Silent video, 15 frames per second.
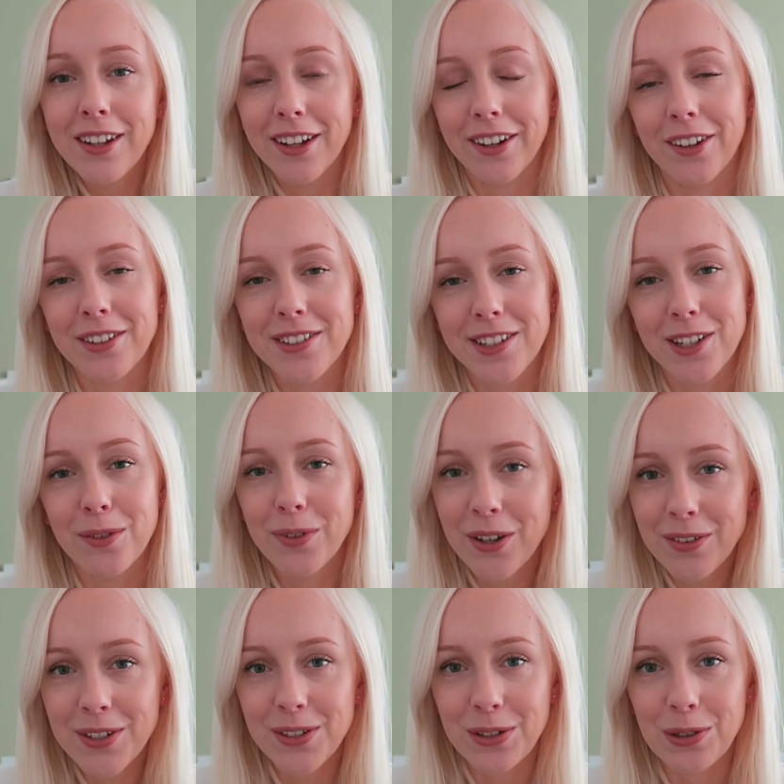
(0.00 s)
and I'll see you
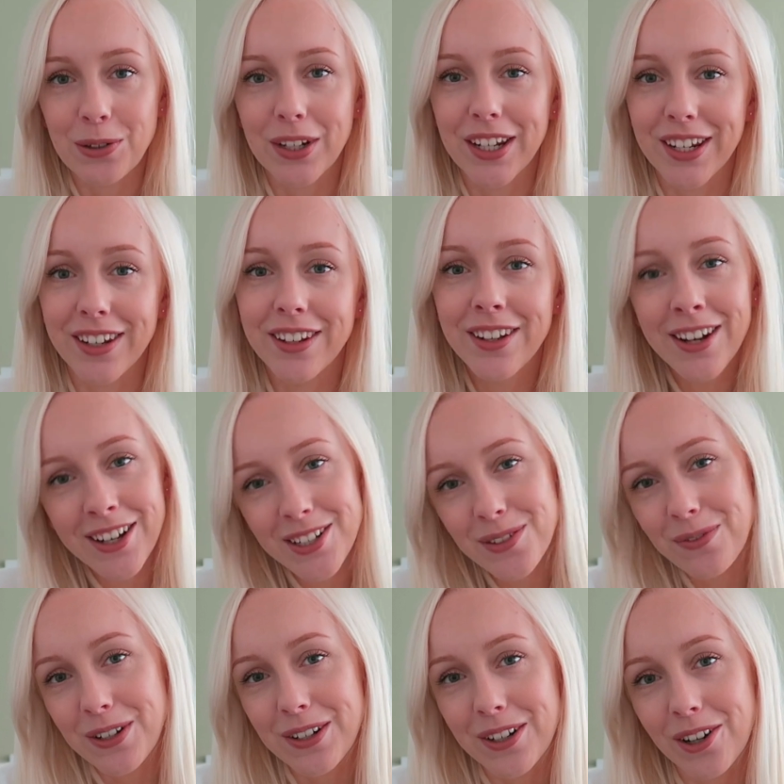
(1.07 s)
very soon in the next
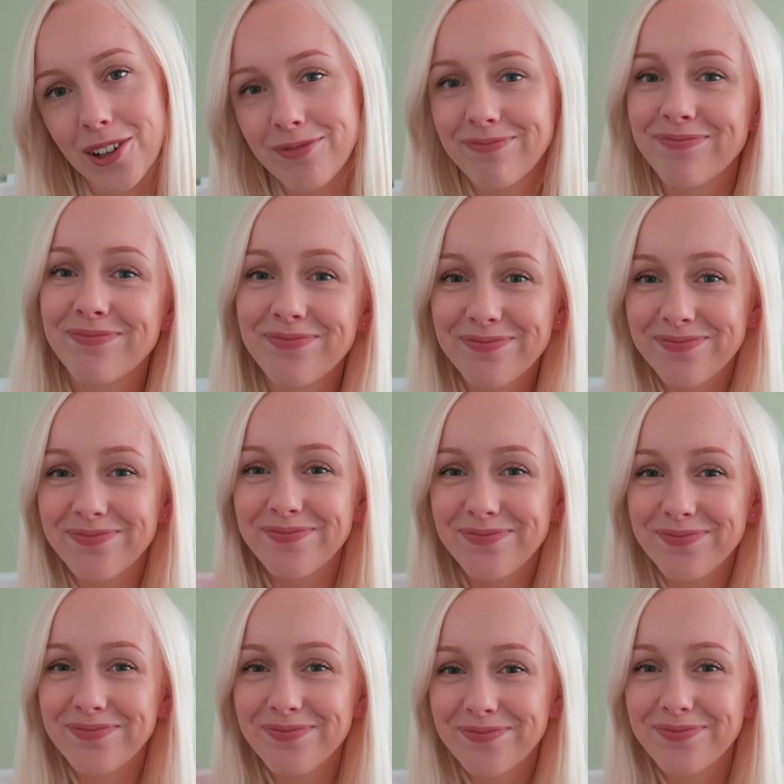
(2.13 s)
video.
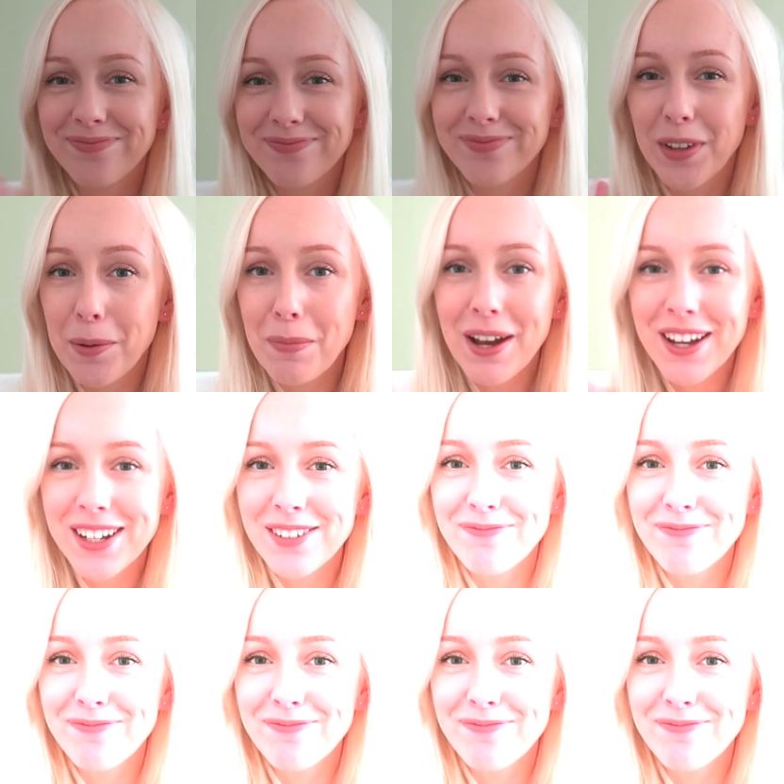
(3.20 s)
Bye!